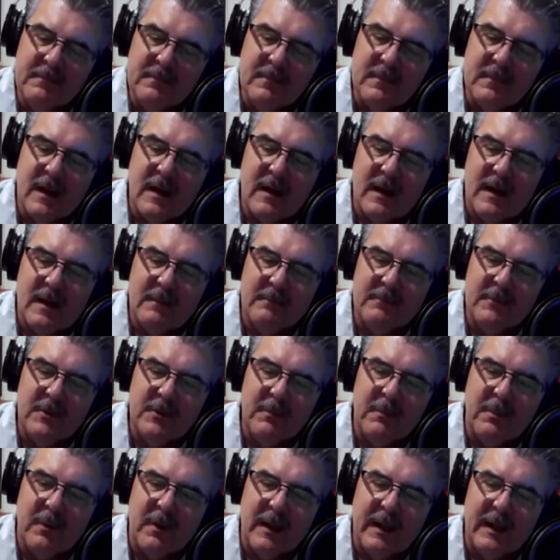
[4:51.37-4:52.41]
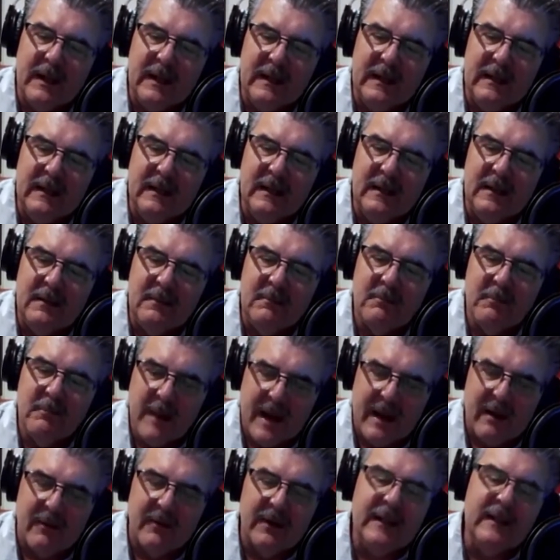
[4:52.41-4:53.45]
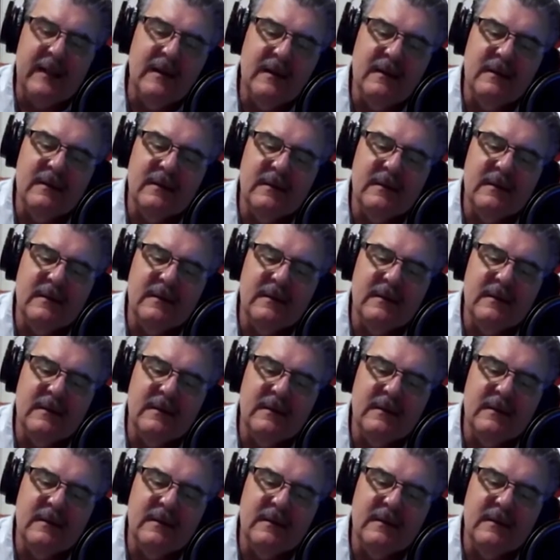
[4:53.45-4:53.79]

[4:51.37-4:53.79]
You play Barry.